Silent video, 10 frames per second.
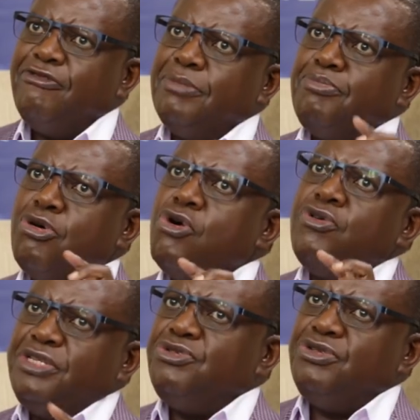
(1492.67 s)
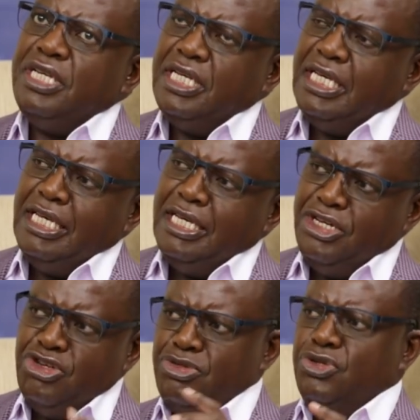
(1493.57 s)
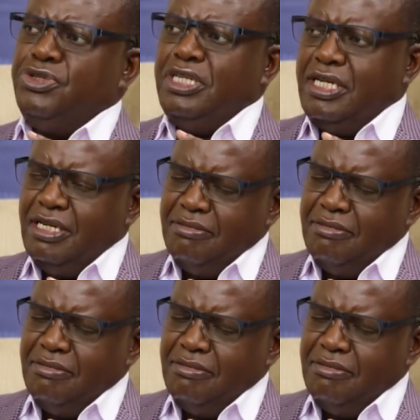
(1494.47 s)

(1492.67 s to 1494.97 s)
the poetry in your music.